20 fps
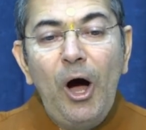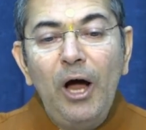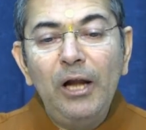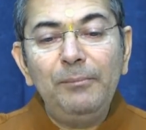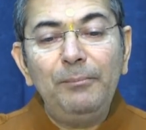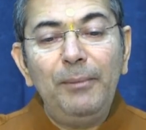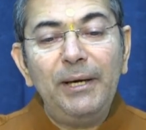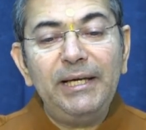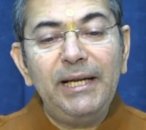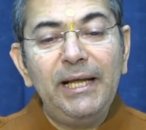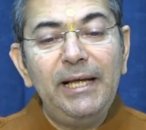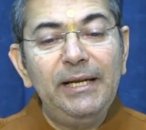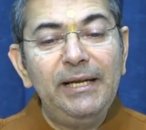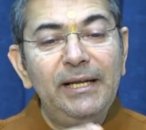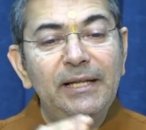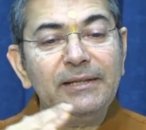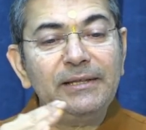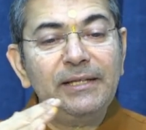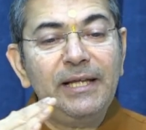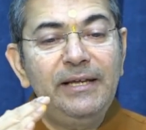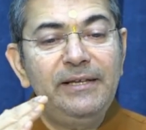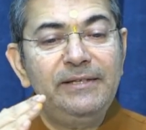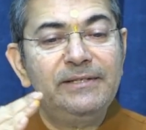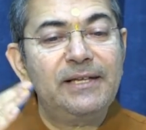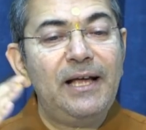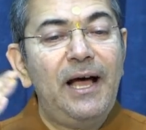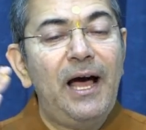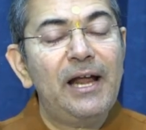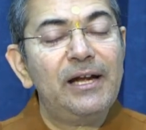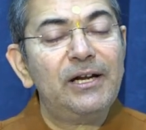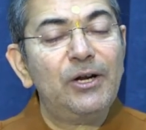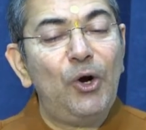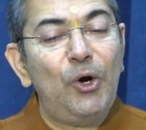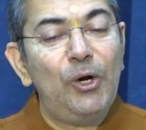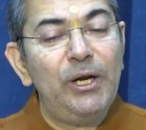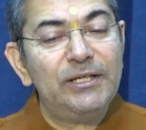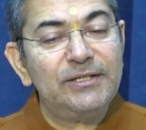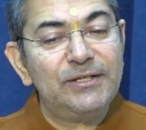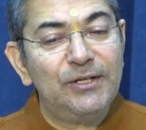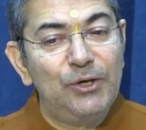all material things are
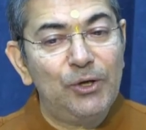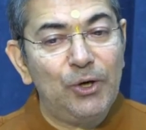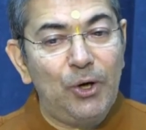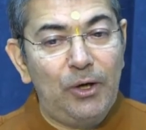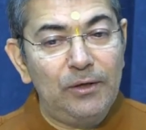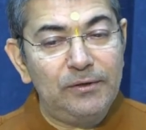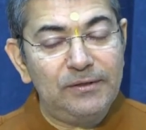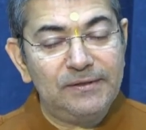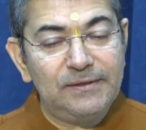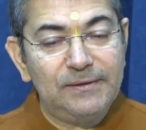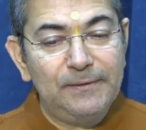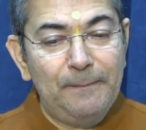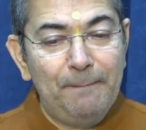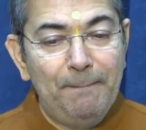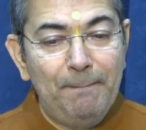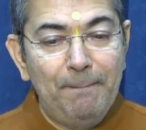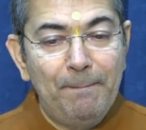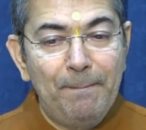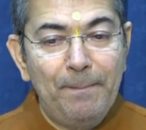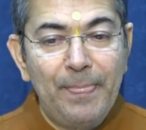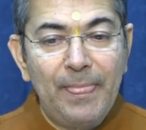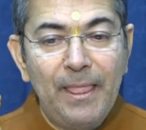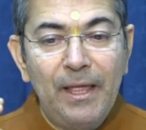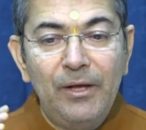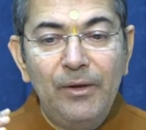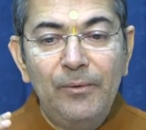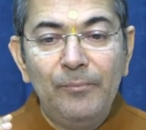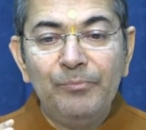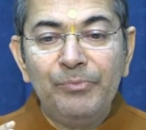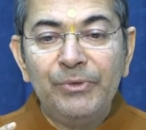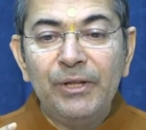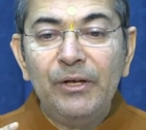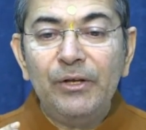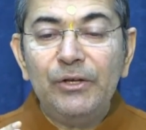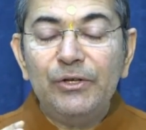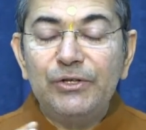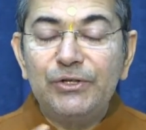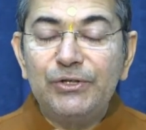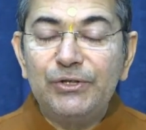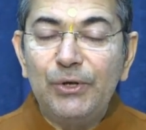called as gross.
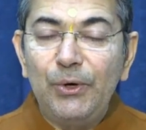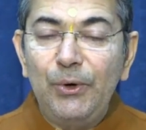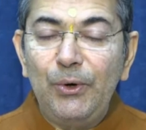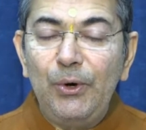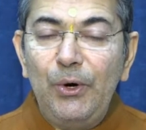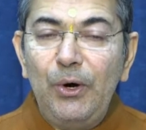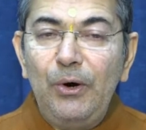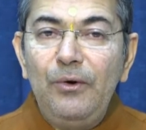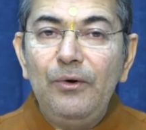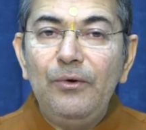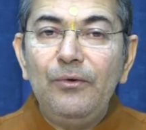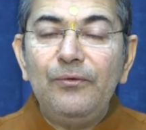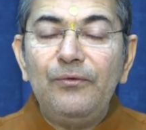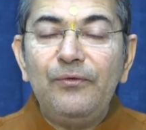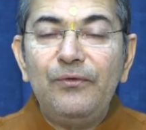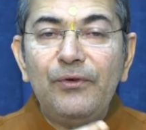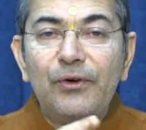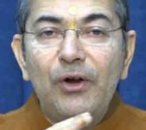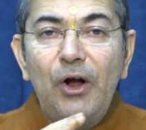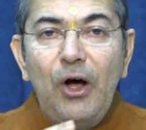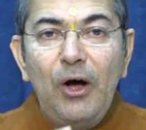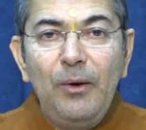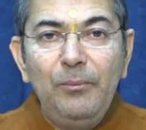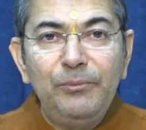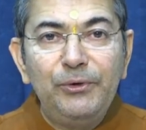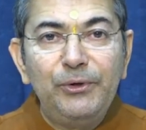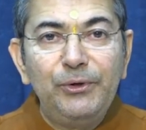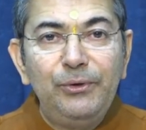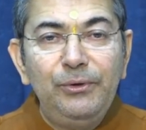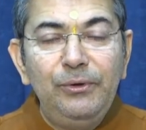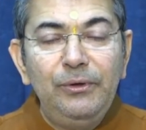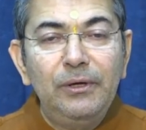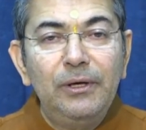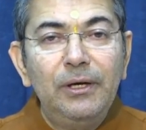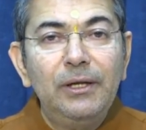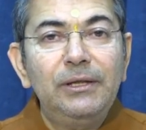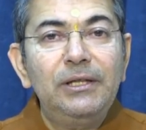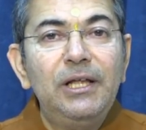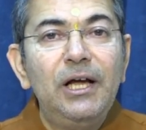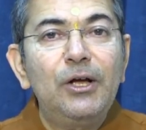So, from
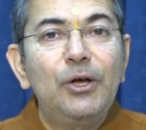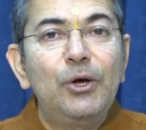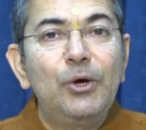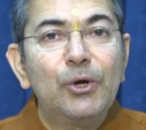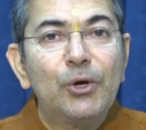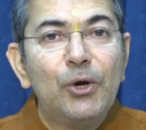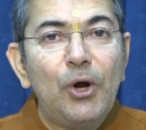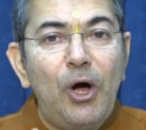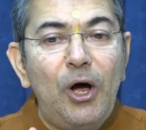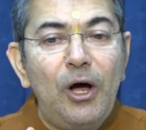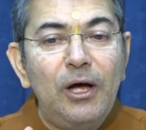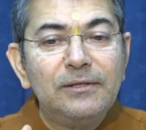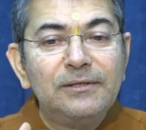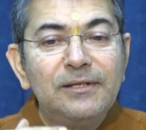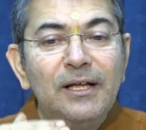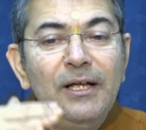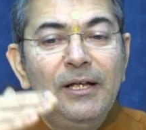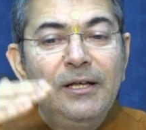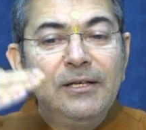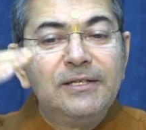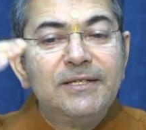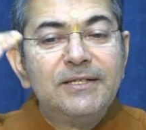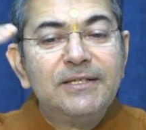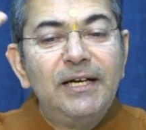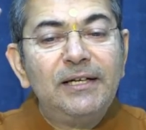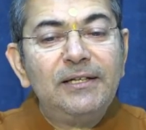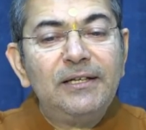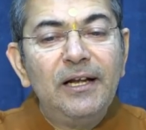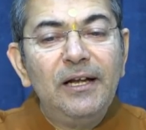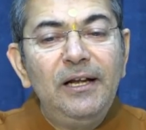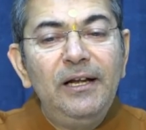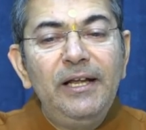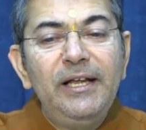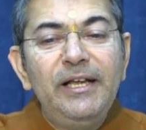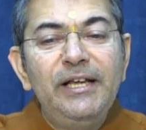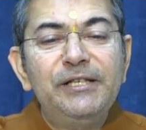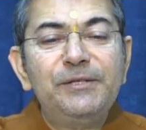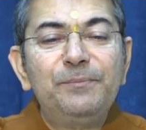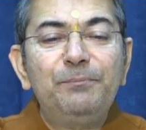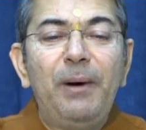the gross, subtle
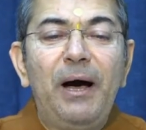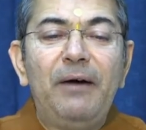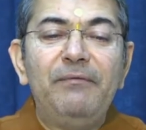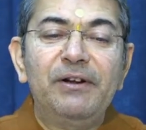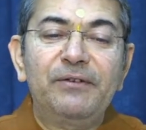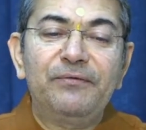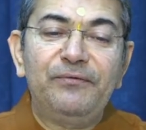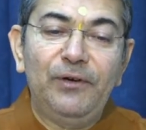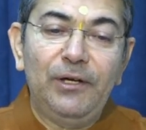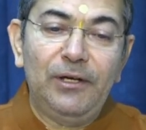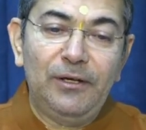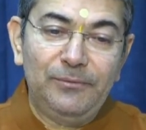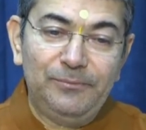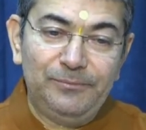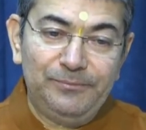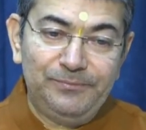is powerful.